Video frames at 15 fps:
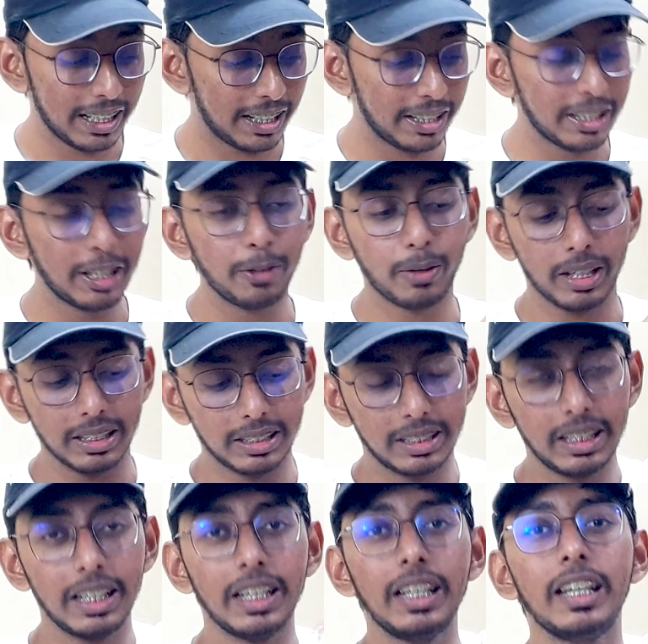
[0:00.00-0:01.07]
here, you can
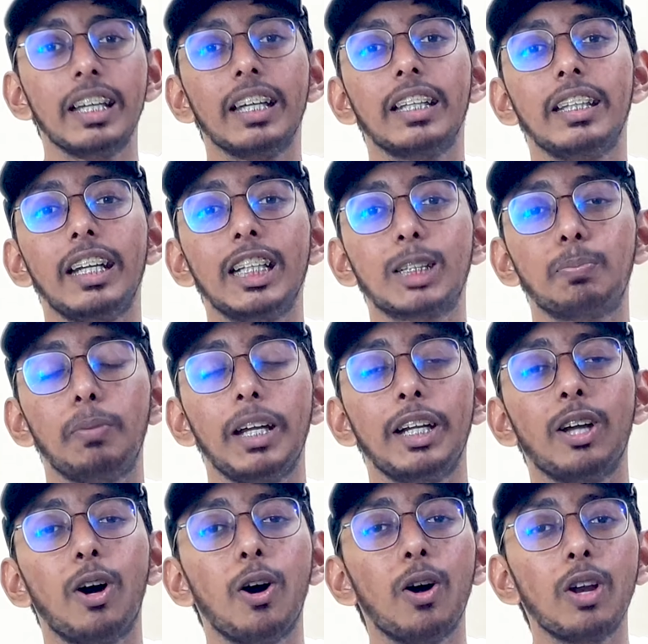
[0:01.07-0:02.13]
see they
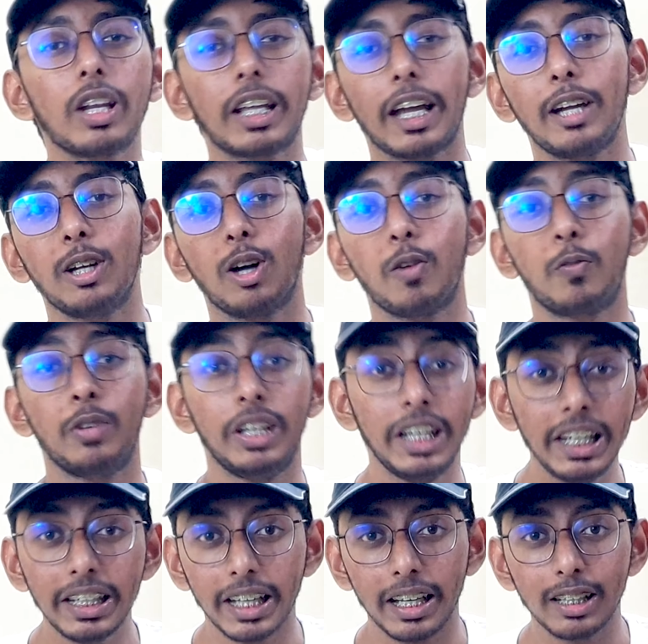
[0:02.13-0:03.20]
displayed all kind of
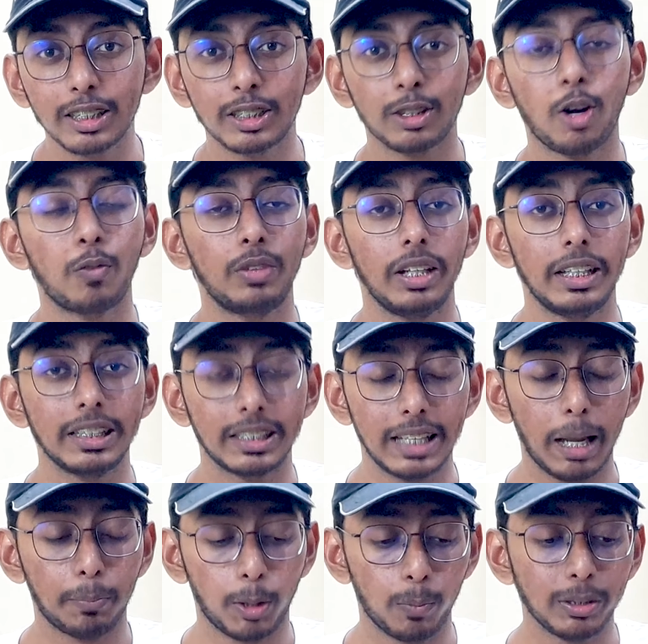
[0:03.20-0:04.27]
details of this
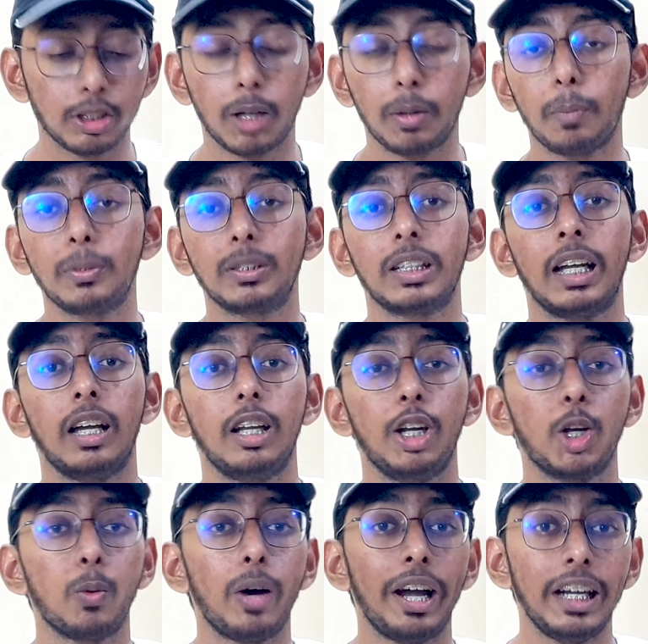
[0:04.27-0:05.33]
laptop. This laptop is
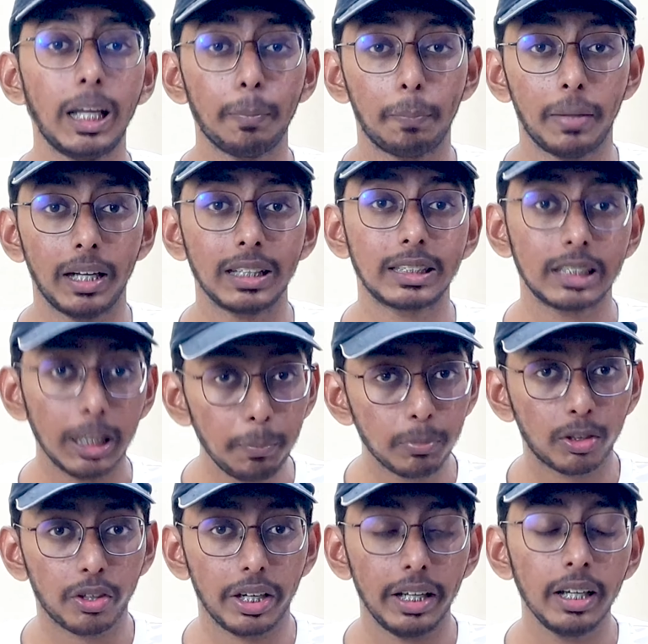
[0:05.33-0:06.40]
Lenovo Ideapad
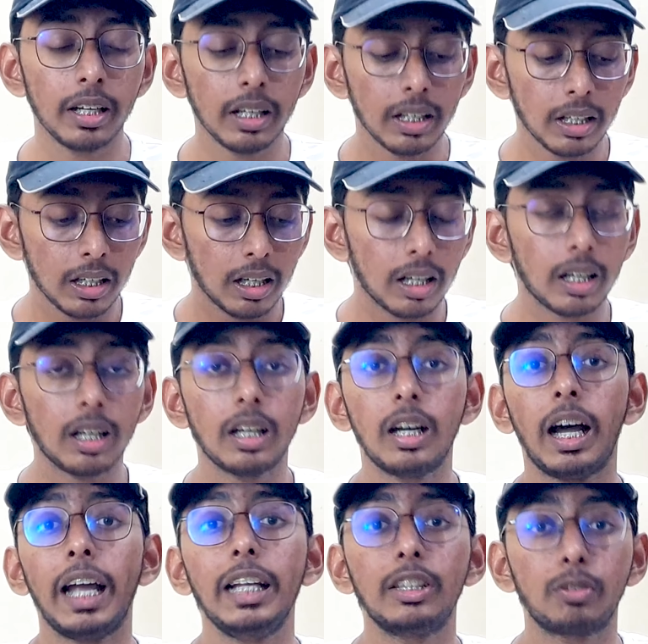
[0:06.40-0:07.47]
Slim 3,
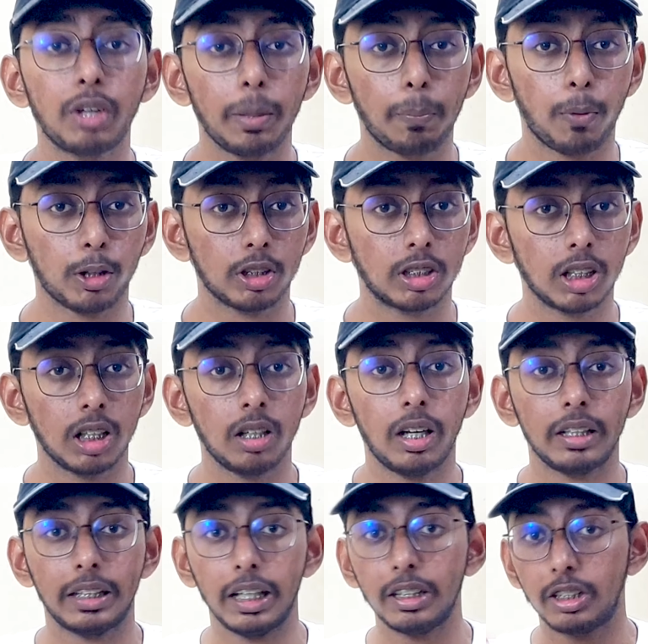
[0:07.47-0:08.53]
i3 processor,
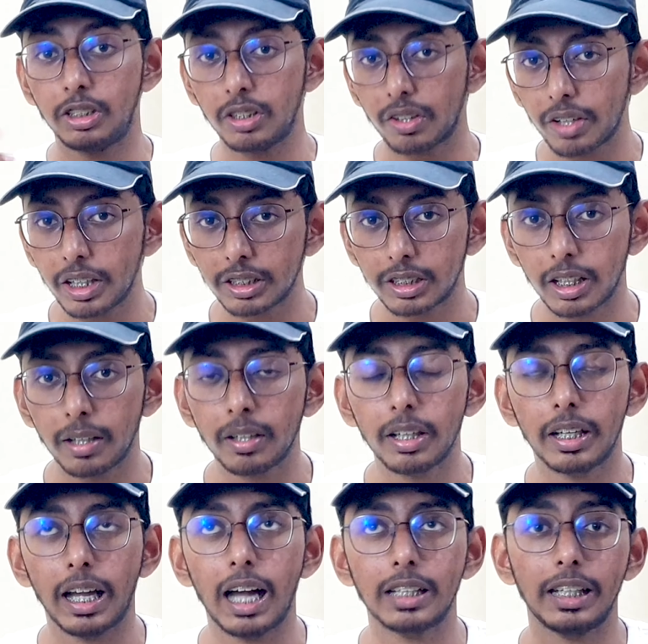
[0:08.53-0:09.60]
10th generation.
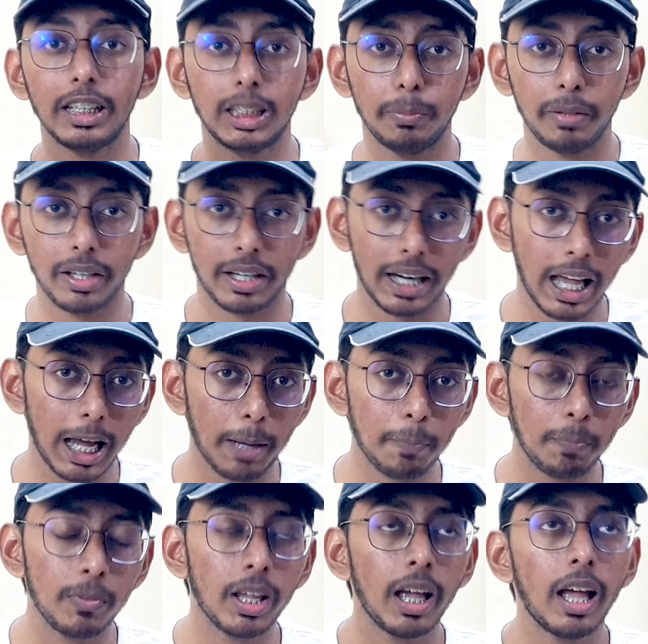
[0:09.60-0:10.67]
It has 8GB
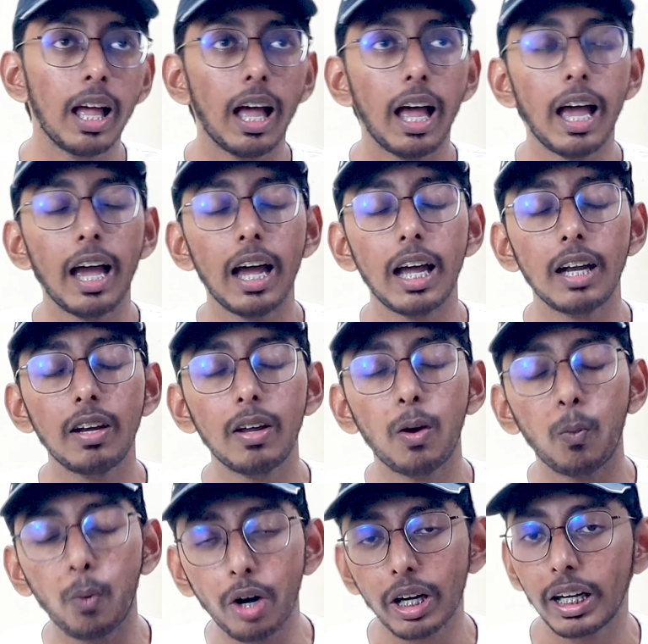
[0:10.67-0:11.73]
RAM and
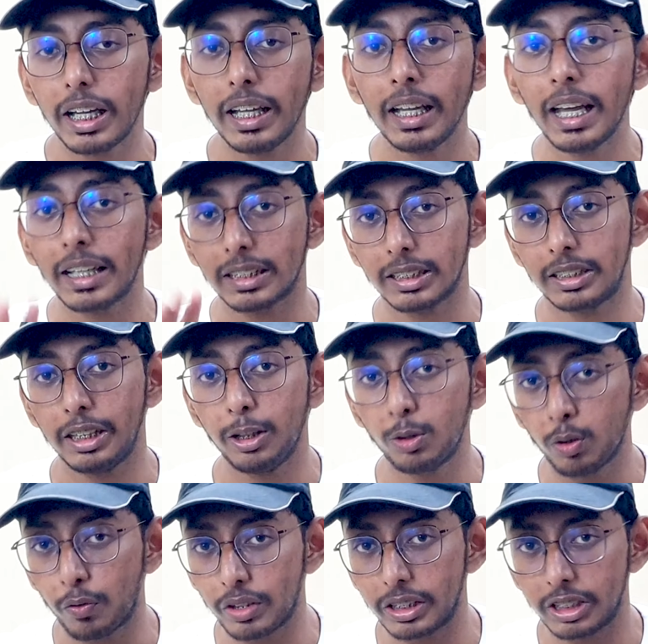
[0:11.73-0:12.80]
only SSD
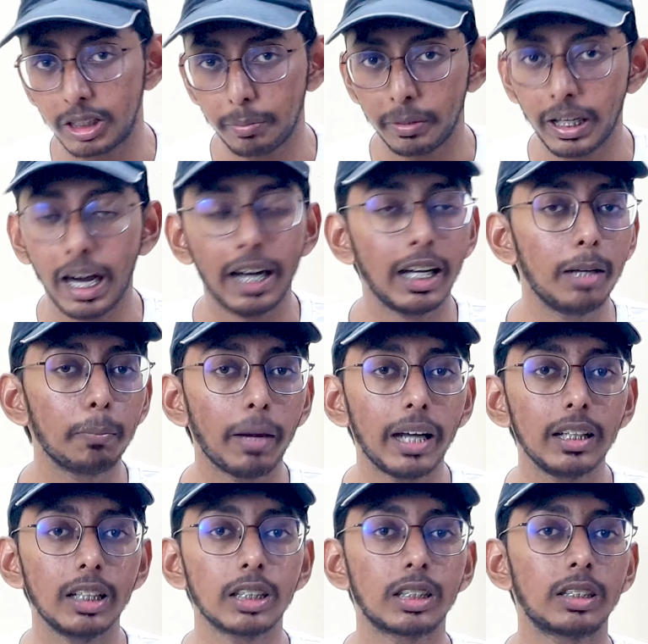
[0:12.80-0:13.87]
256GB. I didn't buy
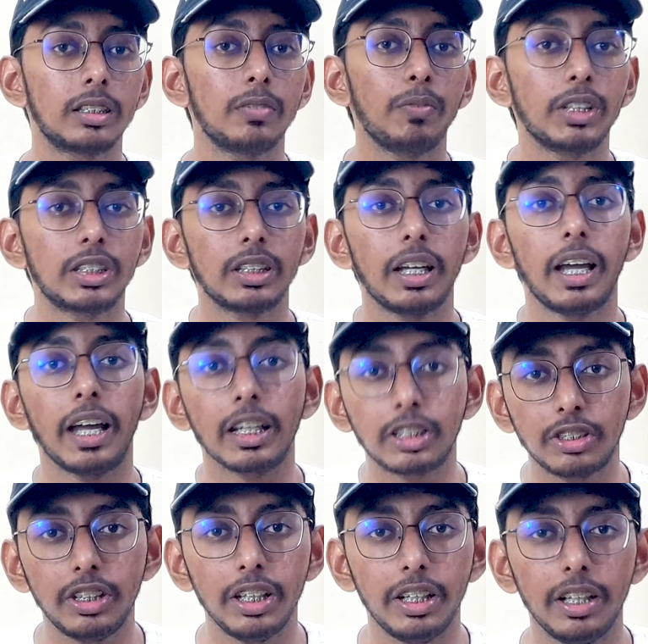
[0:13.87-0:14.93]
this with
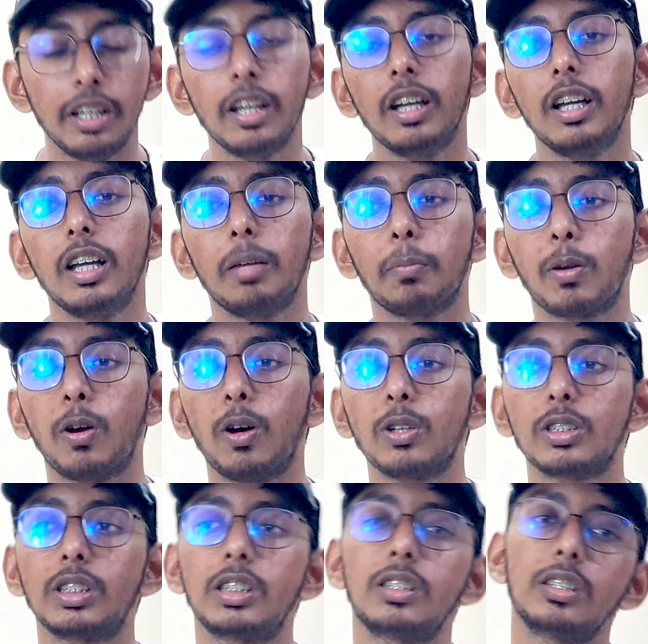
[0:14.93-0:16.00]
HDD
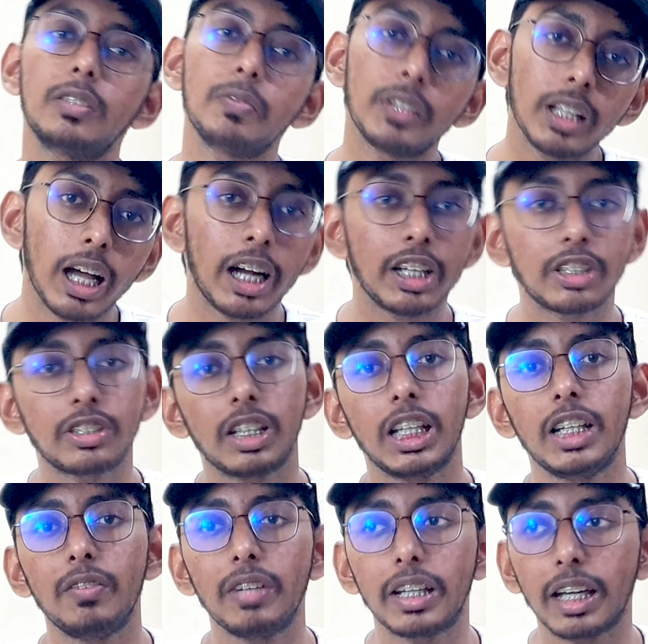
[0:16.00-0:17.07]
because
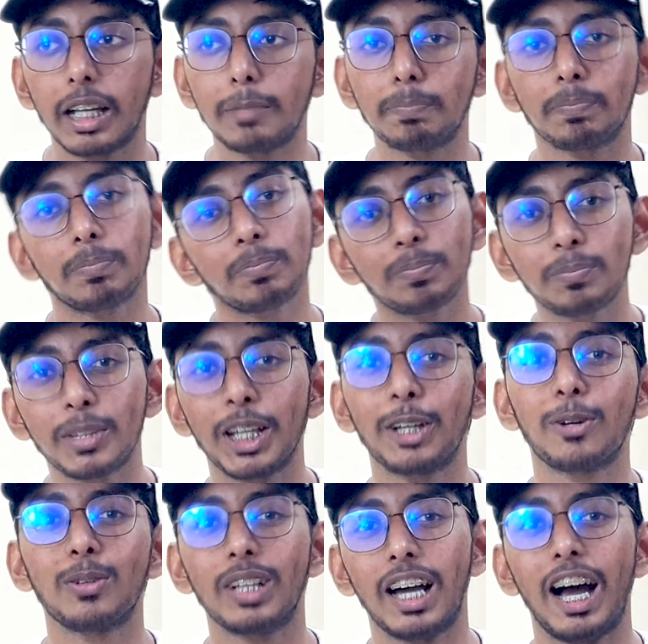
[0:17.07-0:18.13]
additionally we can
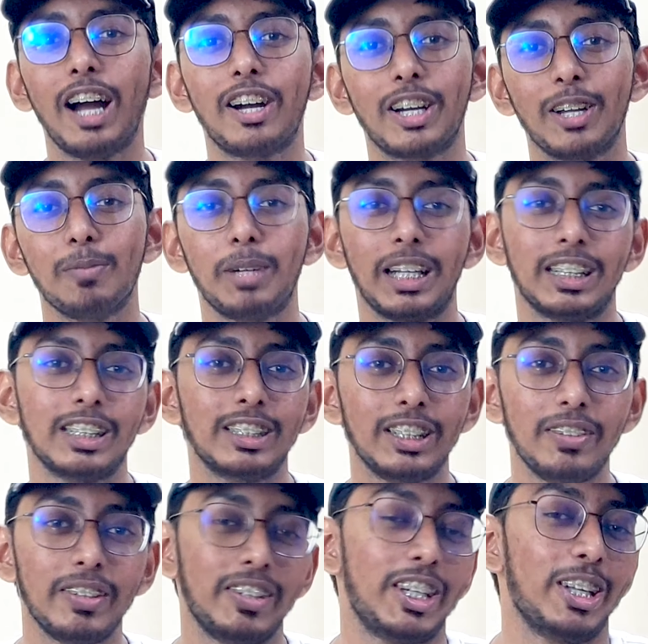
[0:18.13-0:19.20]
include the hard drive, but
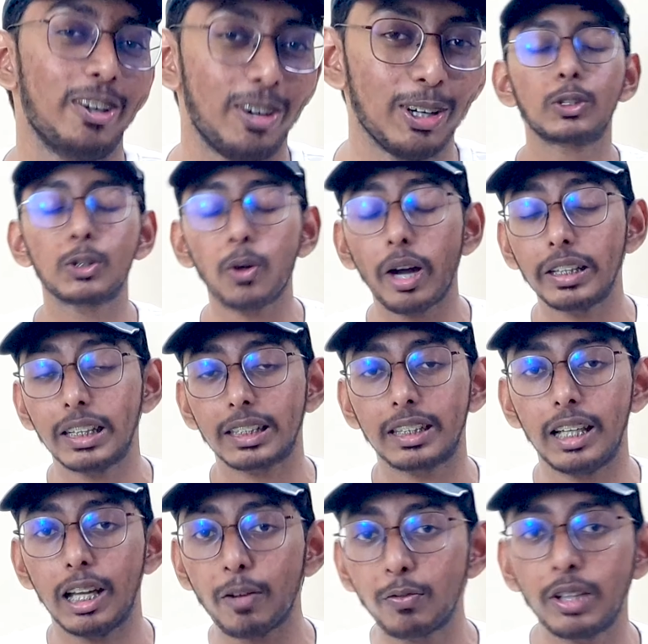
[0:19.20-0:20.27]
SSD we cannot. So I just
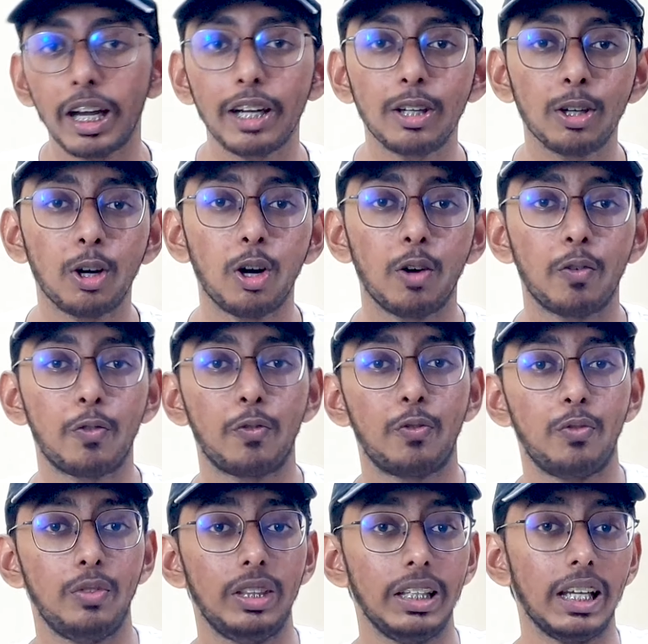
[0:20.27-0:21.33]
left the idea of
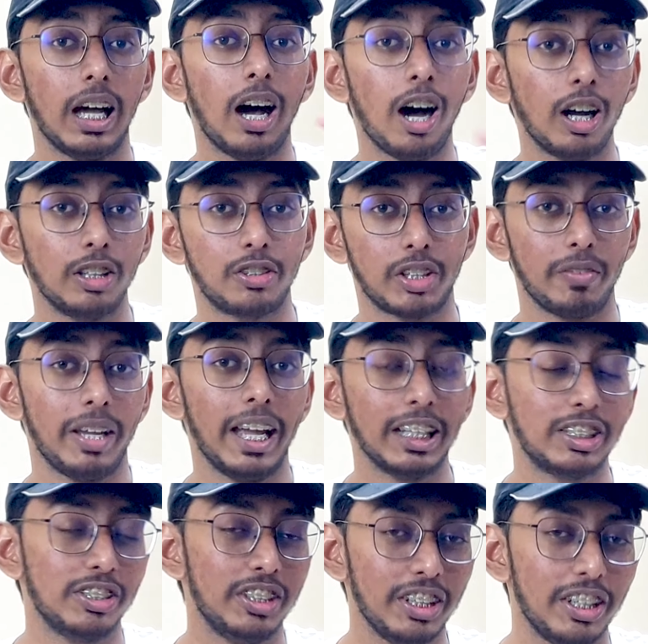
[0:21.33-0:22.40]
the hard drive
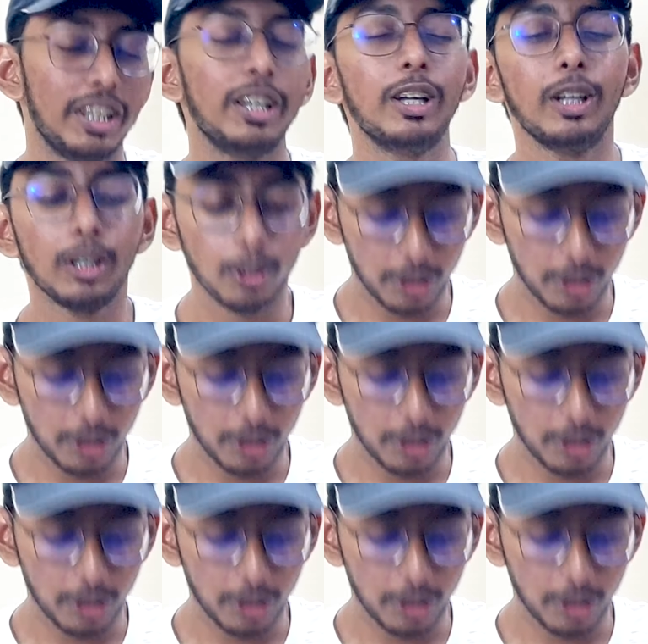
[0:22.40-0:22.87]
HDD.